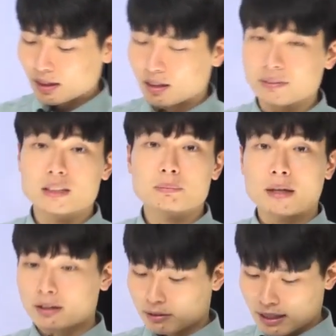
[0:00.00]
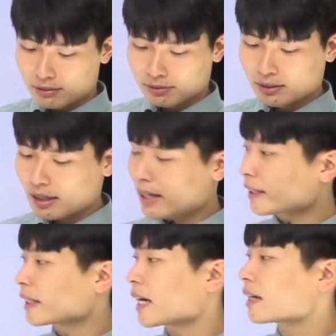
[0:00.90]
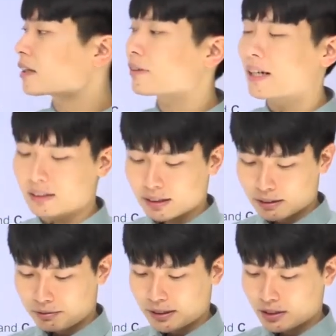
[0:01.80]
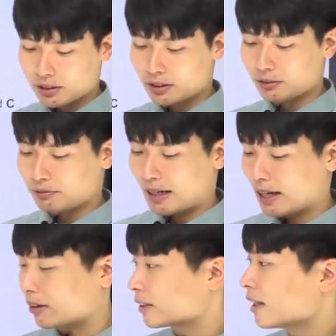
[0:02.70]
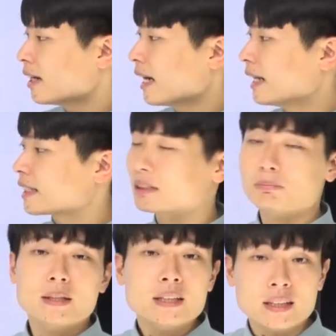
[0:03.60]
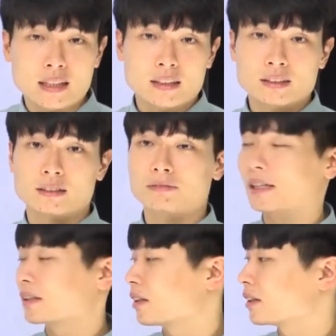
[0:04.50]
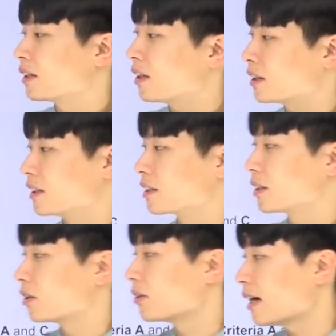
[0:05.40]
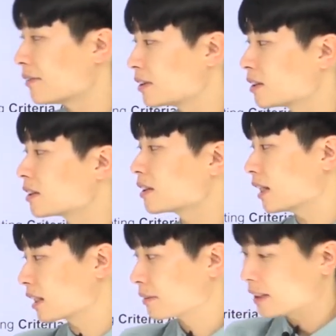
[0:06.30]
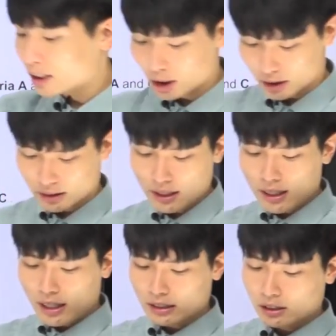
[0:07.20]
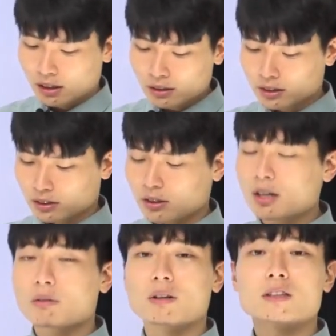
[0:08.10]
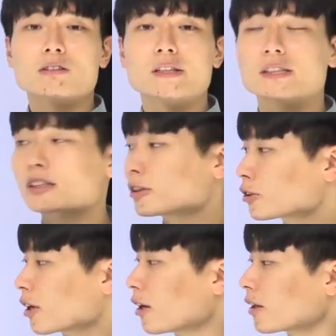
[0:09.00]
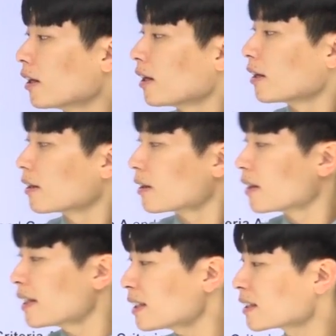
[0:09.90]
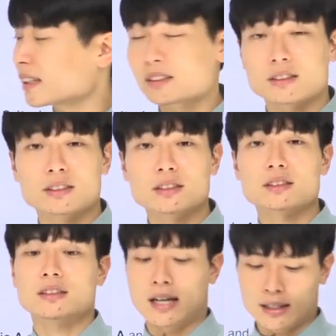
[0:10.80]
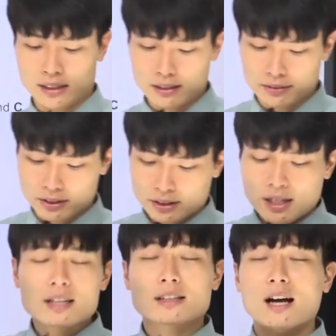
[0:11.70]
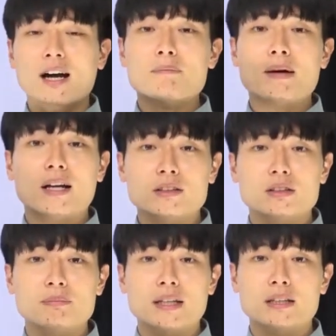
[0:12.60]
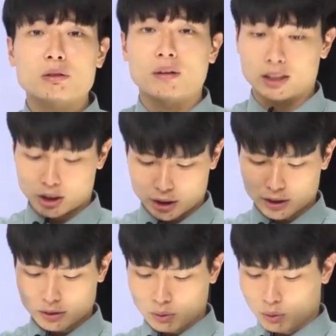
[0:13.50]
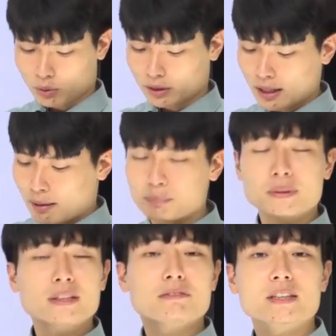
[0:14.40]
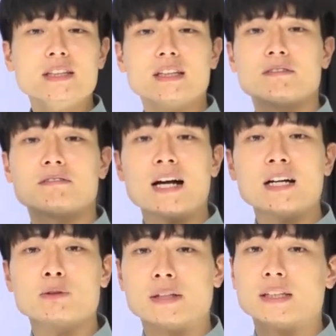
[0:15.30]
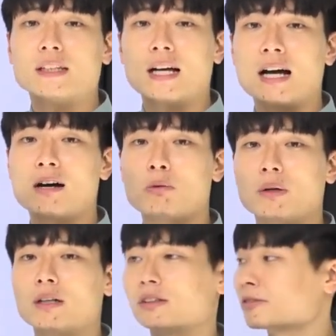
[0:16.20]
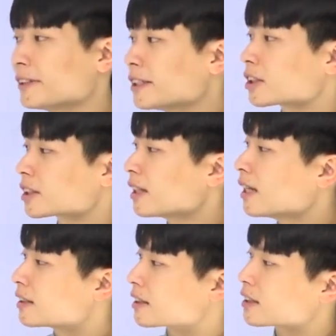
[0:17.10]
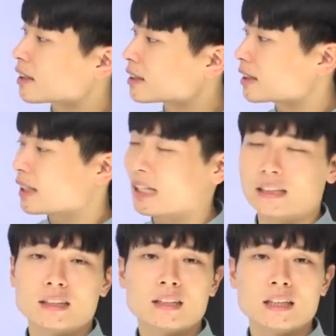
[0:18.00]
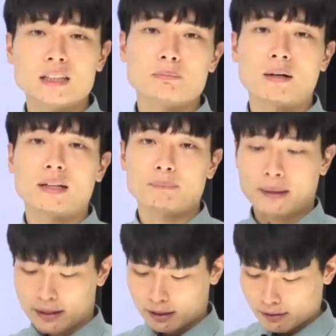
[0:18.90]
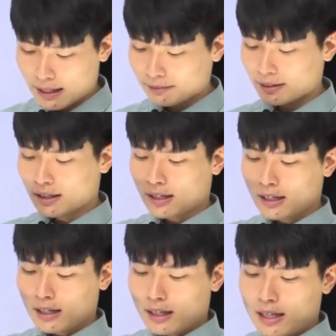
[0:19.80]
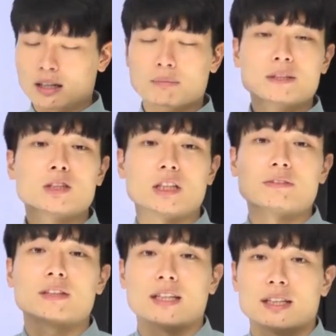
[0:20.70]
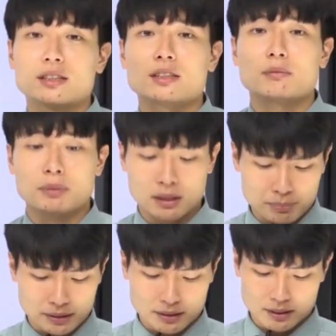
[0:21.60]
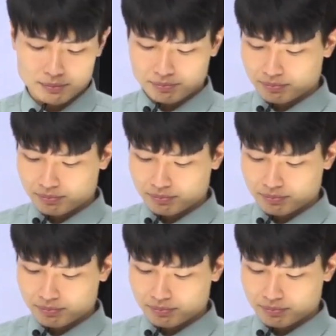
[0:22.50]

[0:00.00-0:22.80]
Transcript: of each paragraph, categorizing the features you found, and explaining their effect on the audience, so evidence, explanation. You also want to create strong link sentences that either tie back to the main question or briefly evaluate how well the features discussed in each body paragraph help achieve the text's purpose.